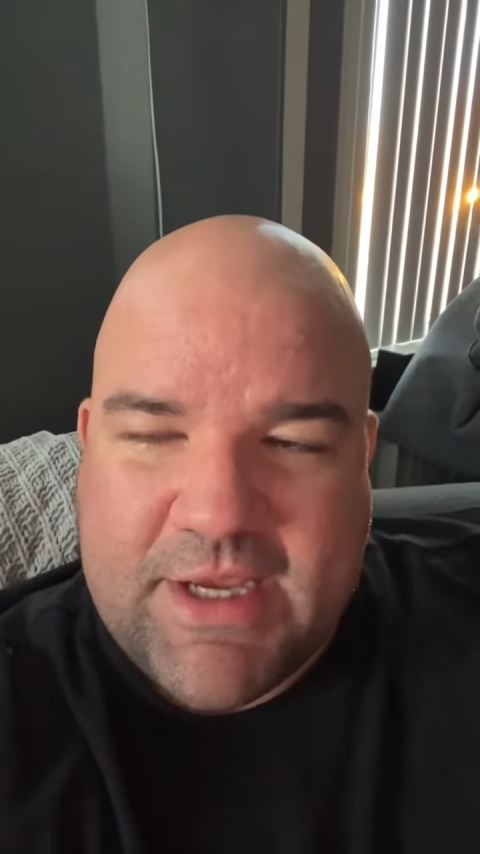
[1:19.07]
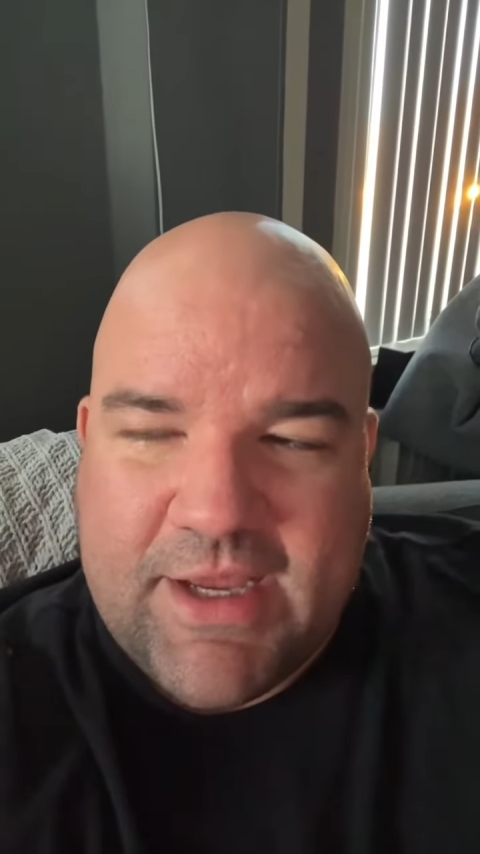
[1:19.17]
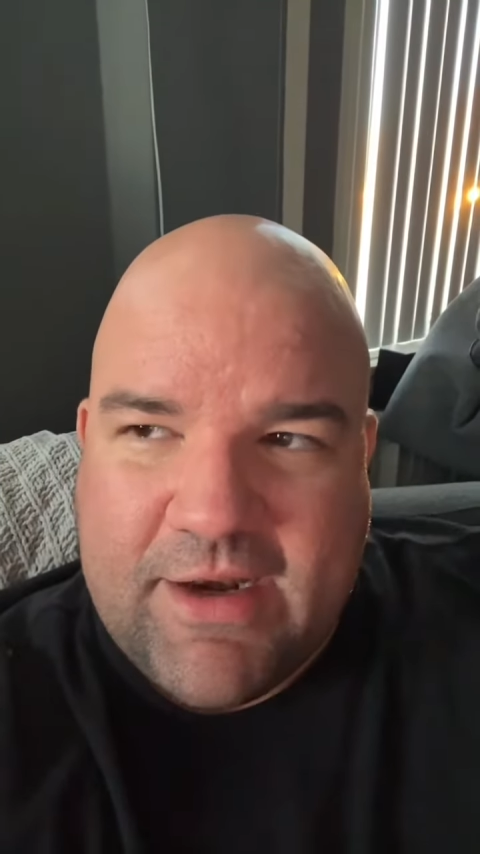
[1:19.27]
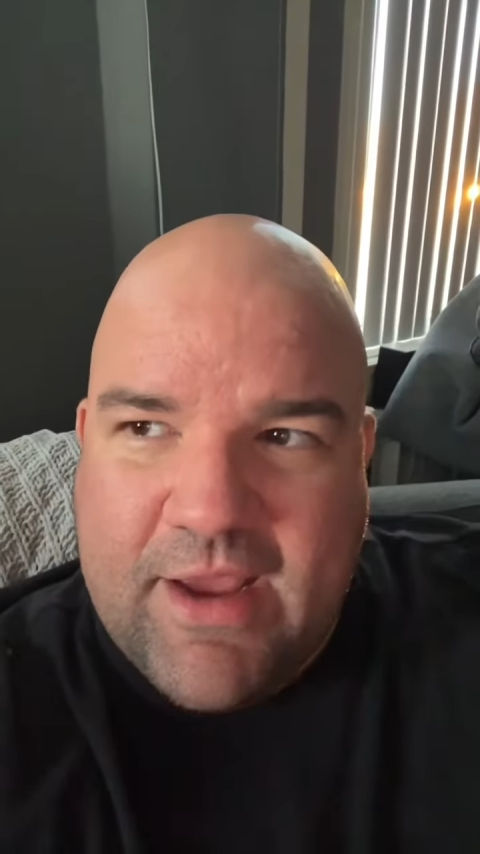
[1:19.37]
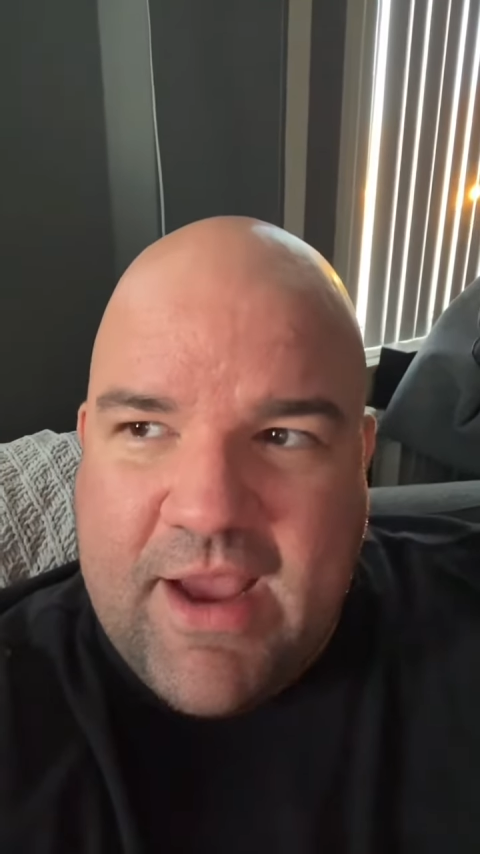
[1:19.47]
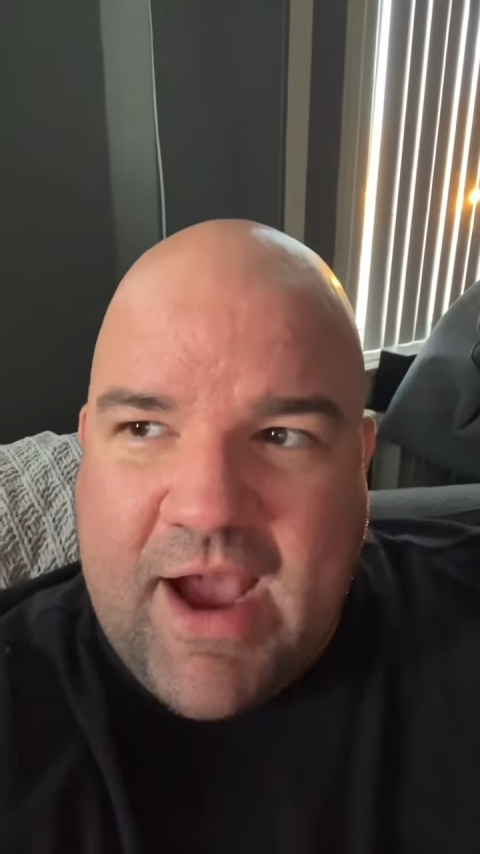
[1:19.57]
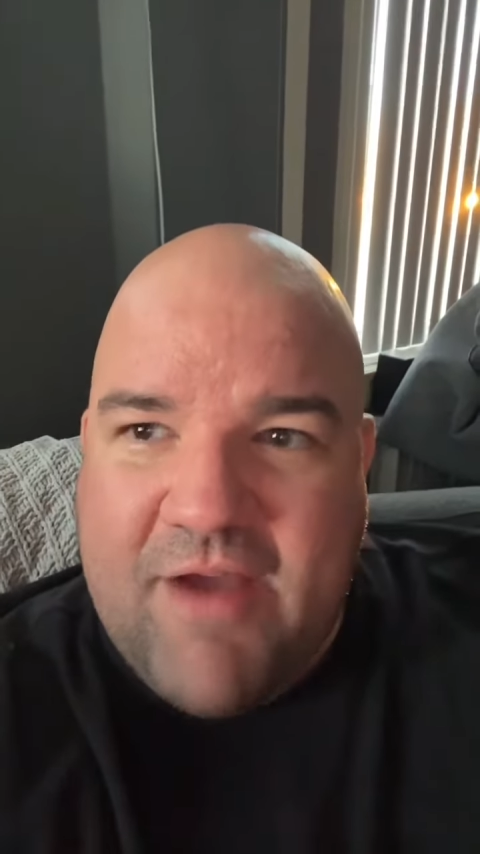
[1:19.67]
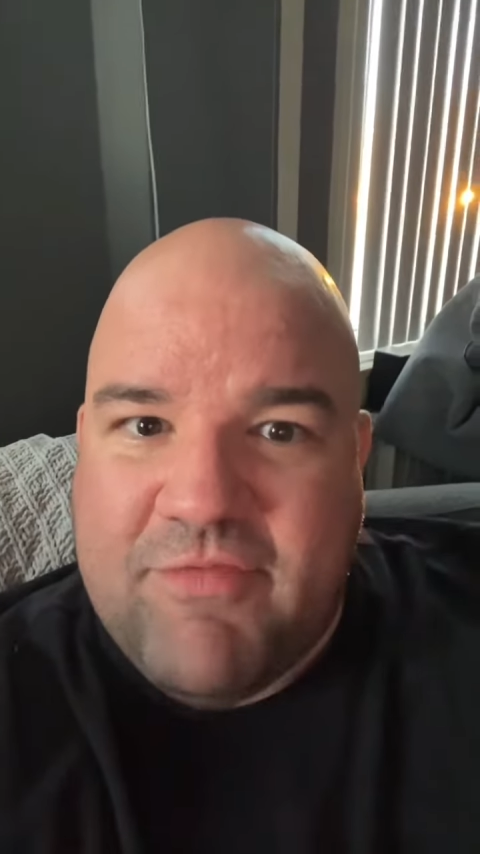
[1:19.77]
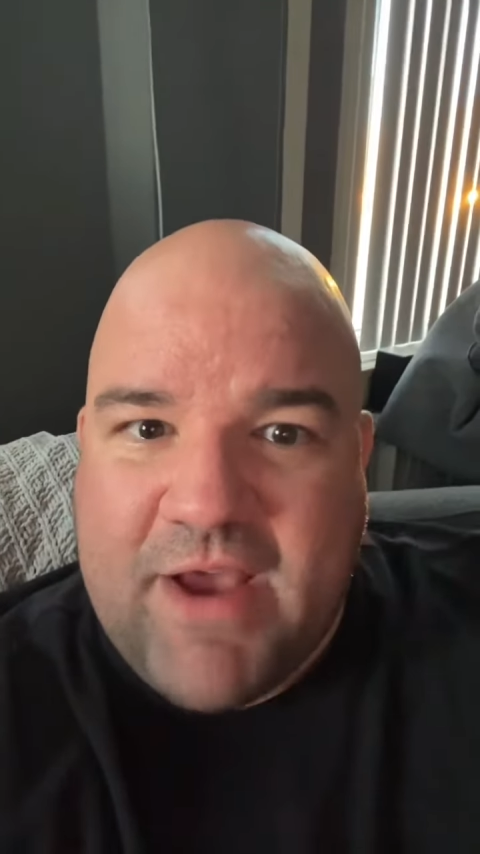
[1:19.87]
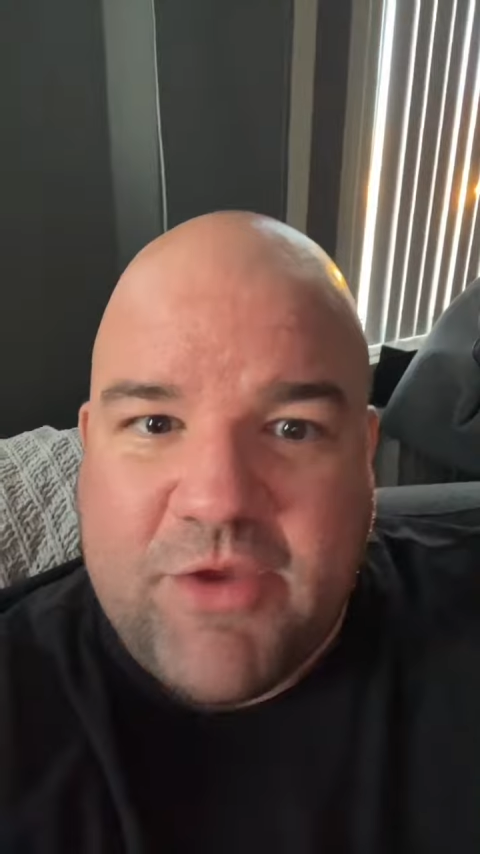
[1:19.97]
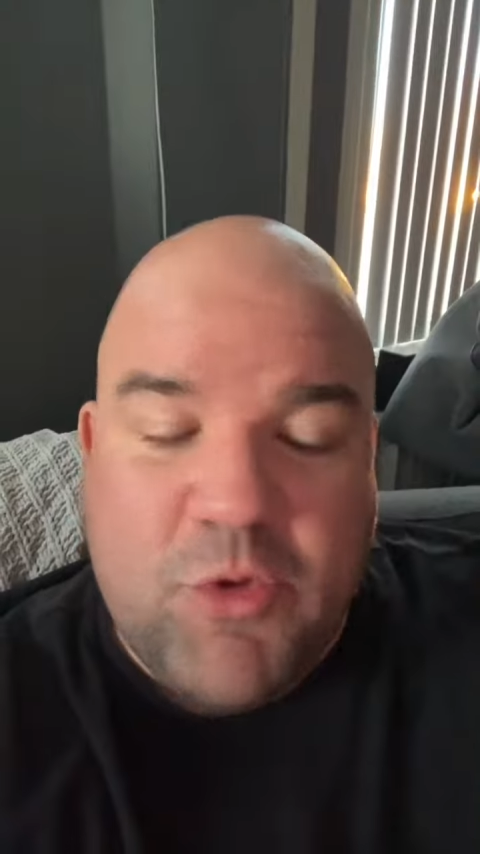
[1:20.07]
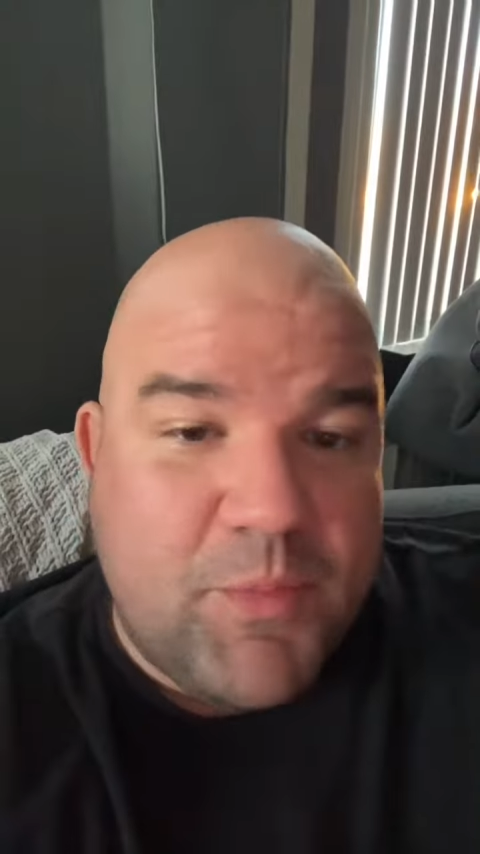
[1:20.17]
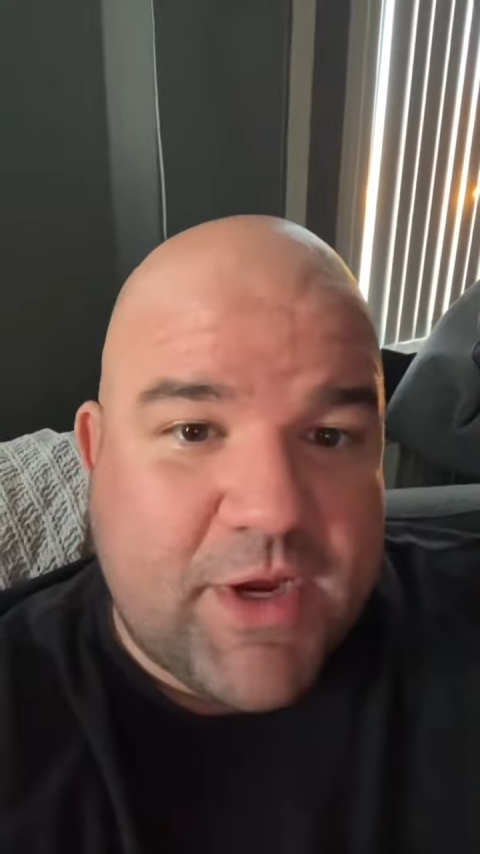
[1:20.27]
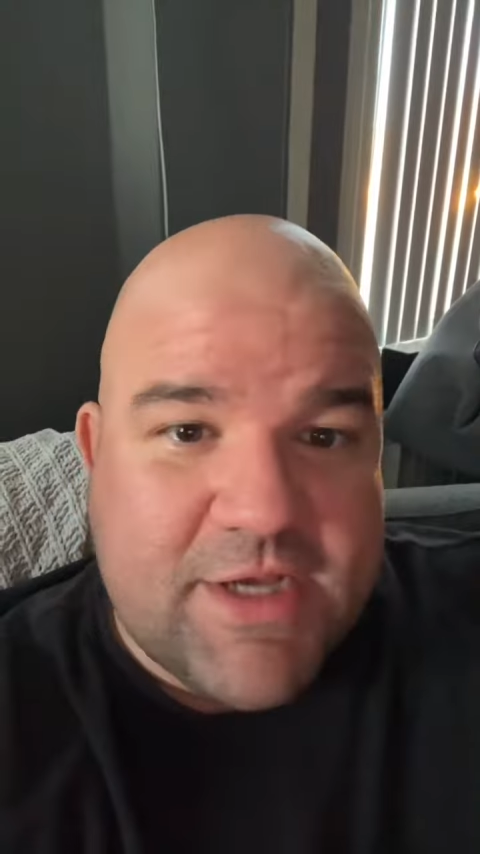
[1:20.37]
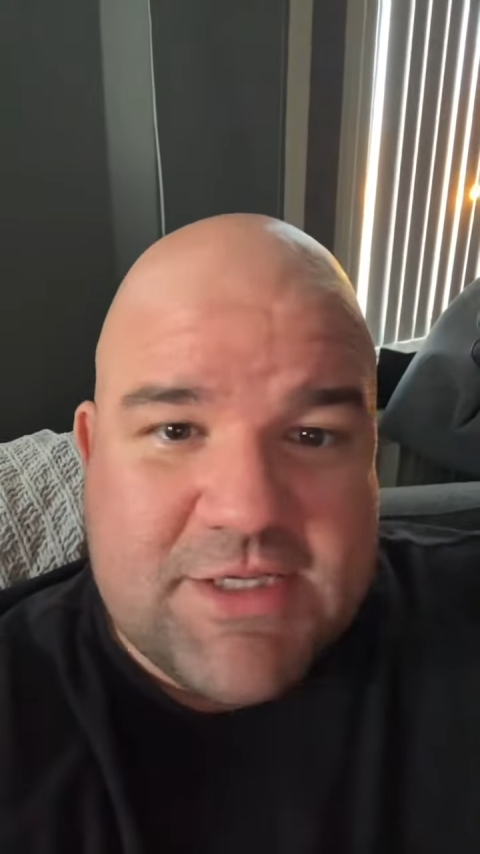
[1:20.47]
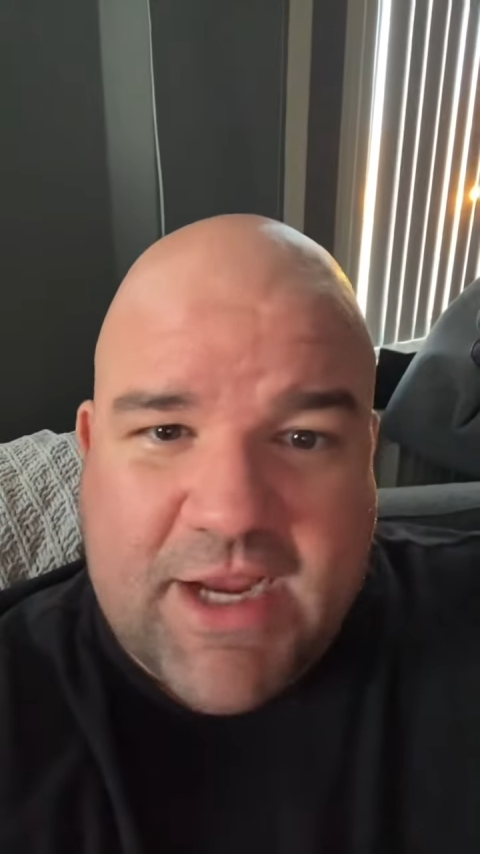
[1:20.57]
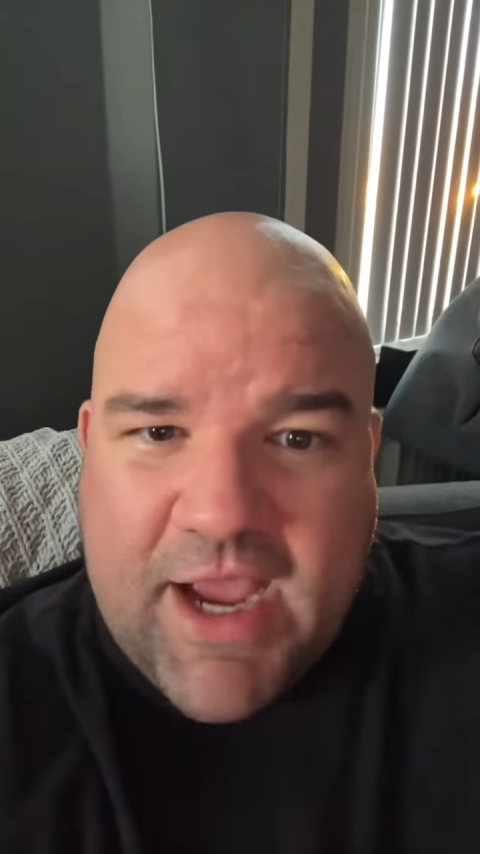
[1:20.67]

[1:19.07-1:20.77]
And I value it because I